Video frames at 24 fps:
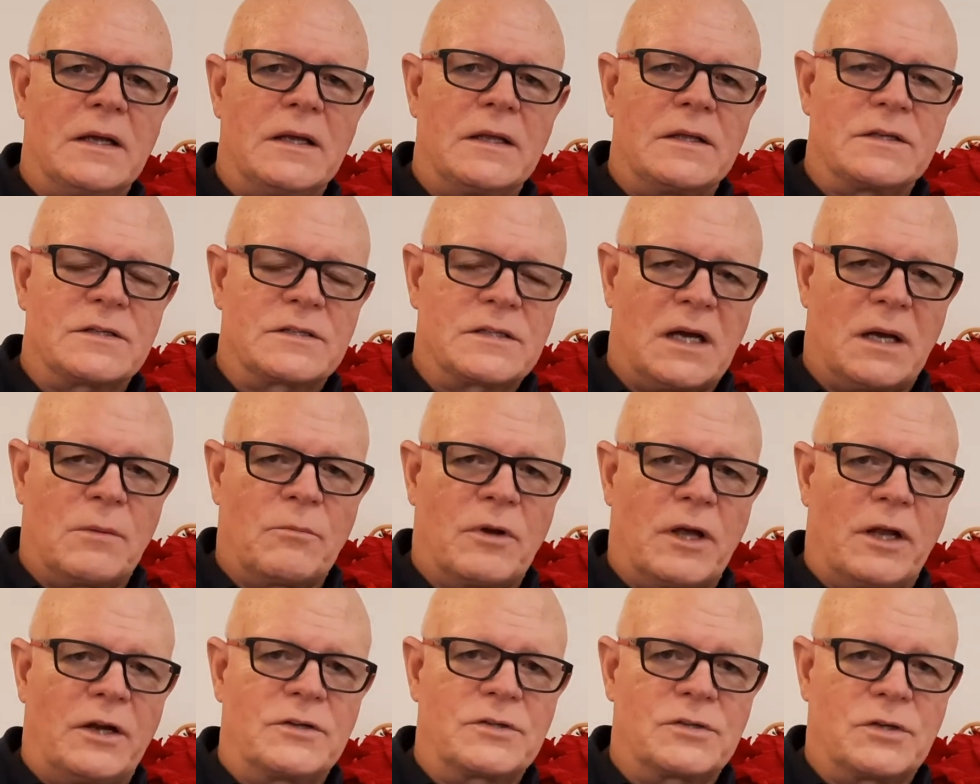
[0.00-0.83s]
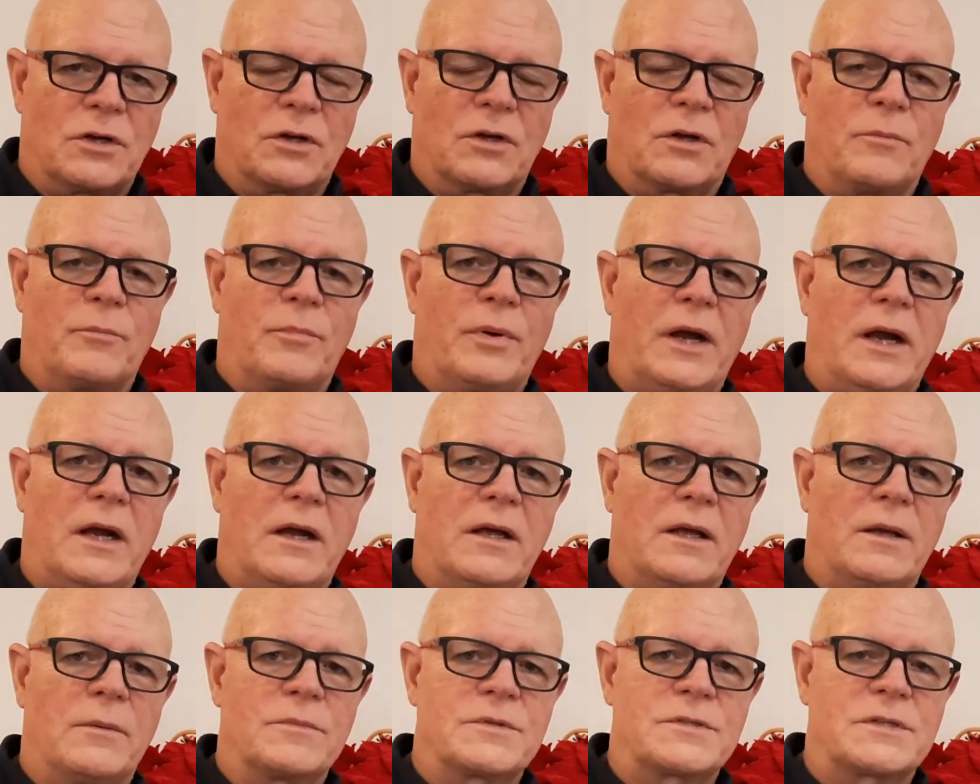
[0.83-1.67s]
The psalm writer is going to compare
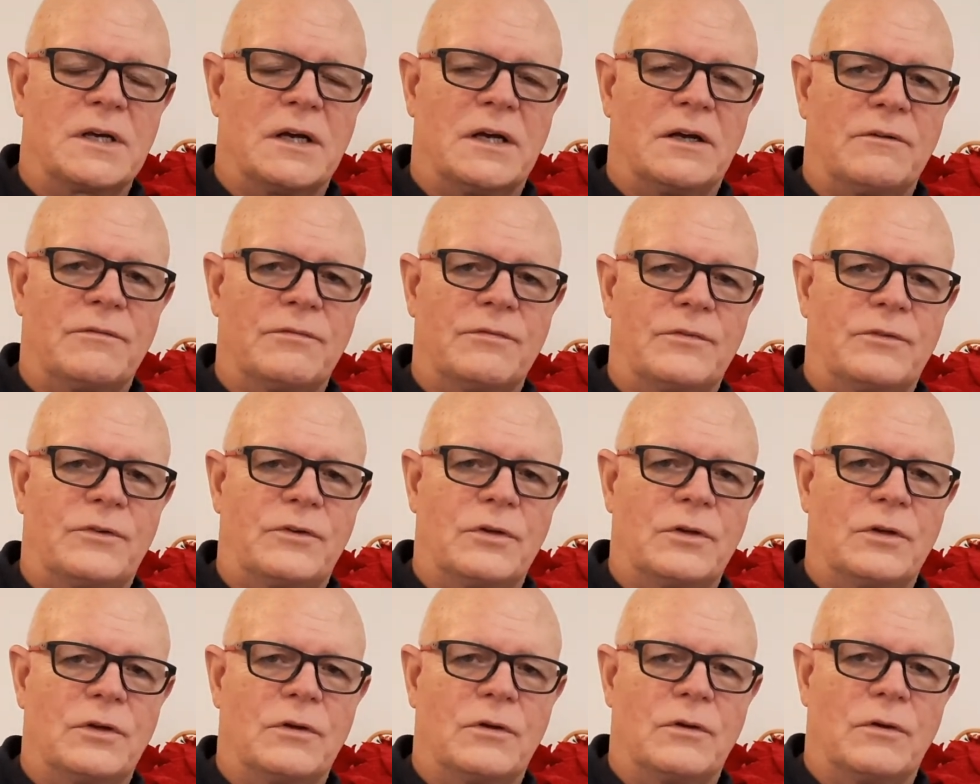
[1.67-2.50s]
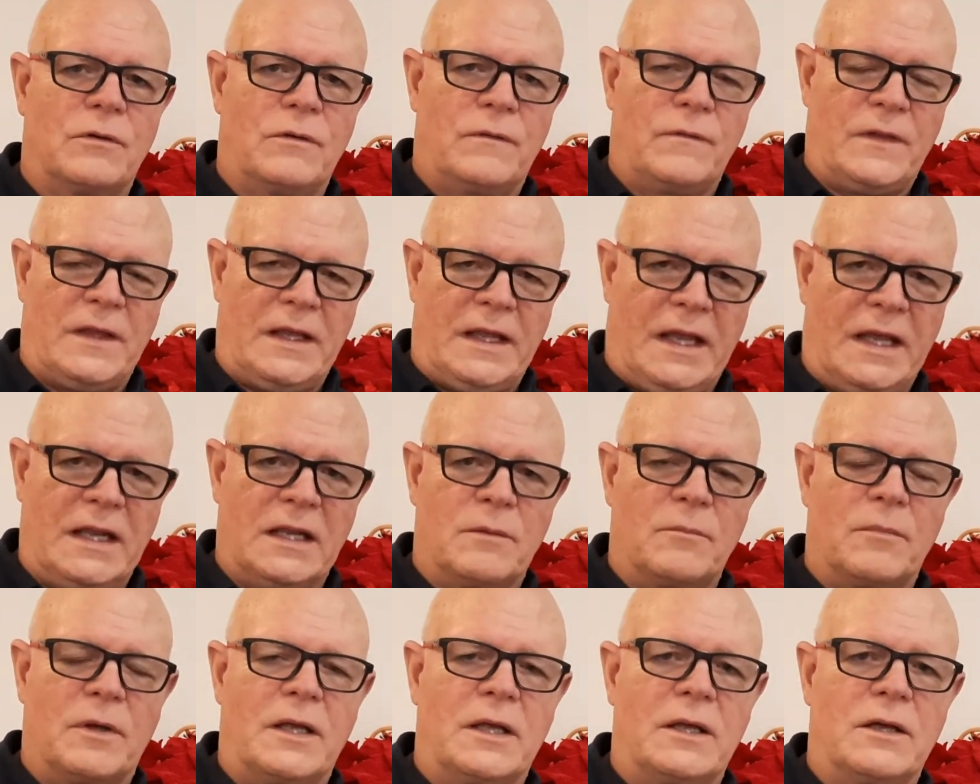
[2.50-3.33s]
himself to the
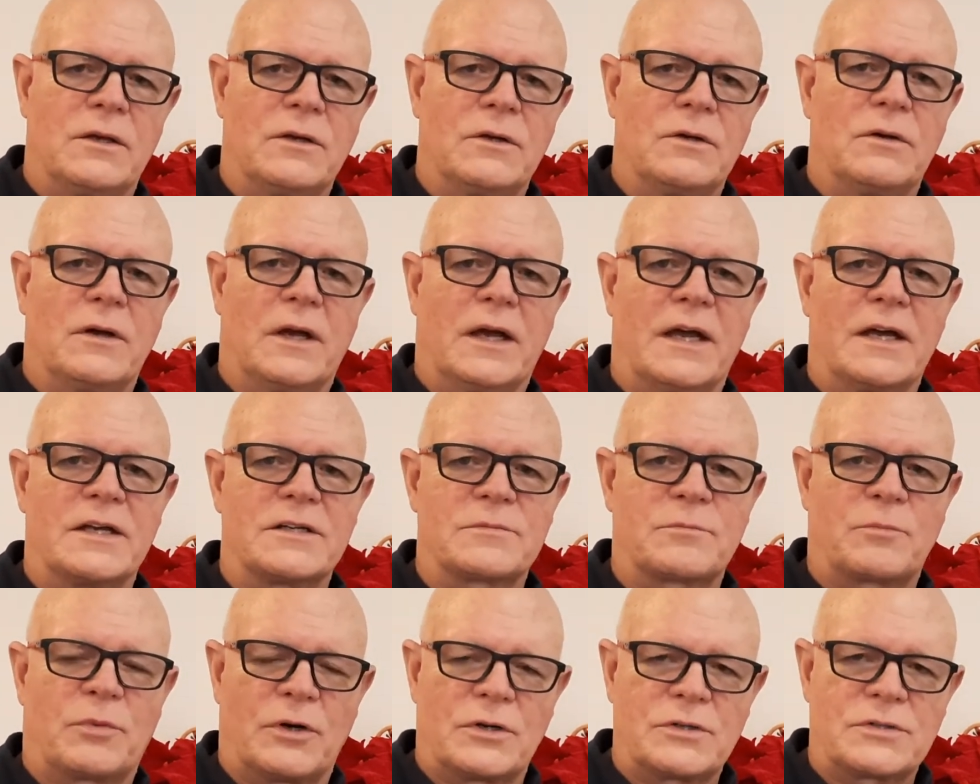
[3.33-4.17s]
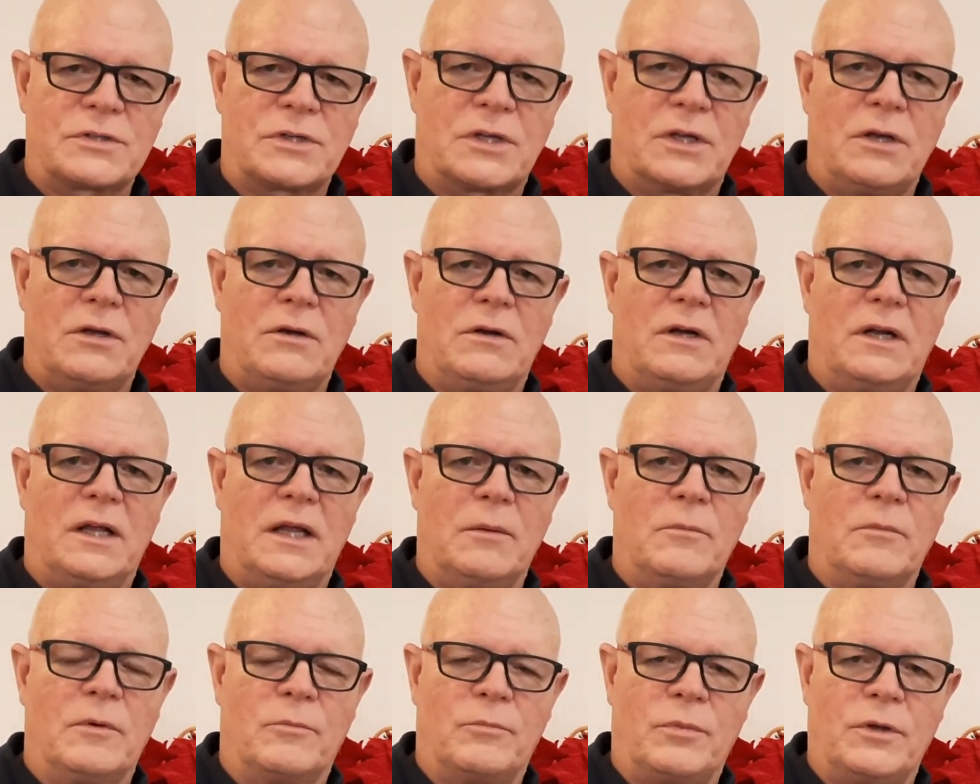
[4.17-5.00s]
enemy who has persecuted
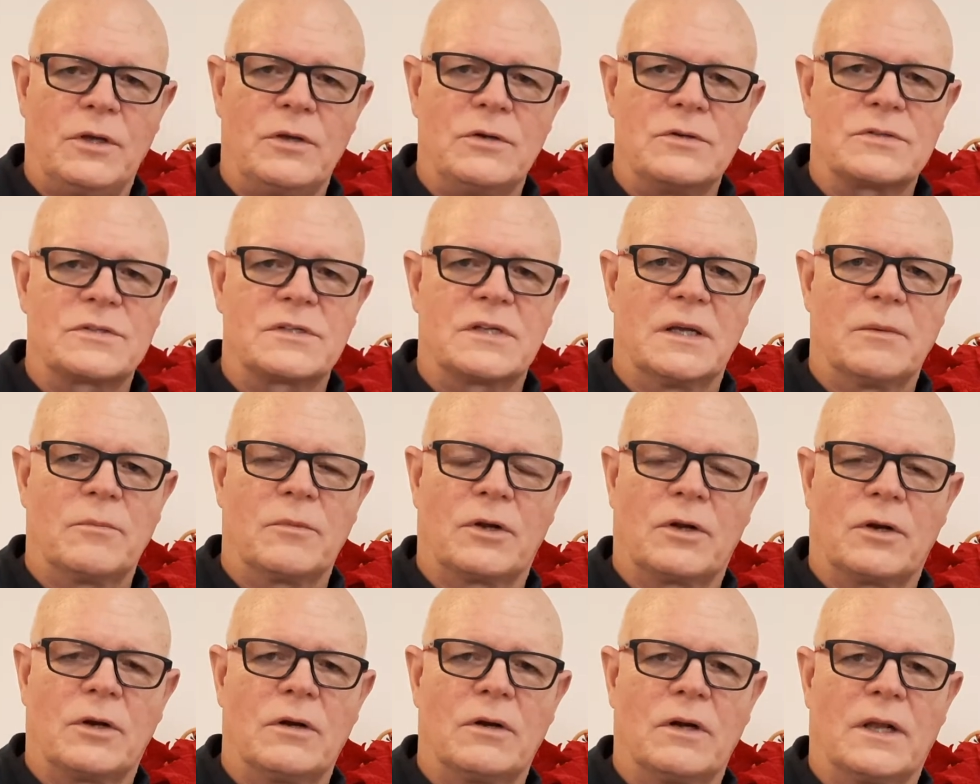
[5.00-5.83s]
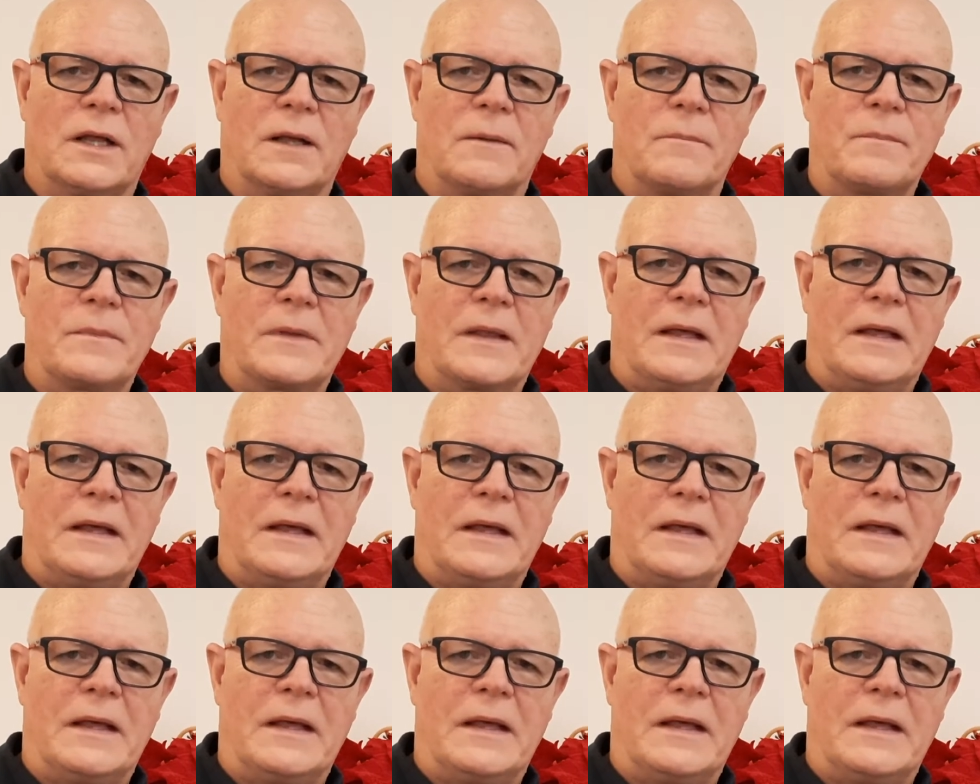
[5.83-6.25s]
him, abused him, and hurt him.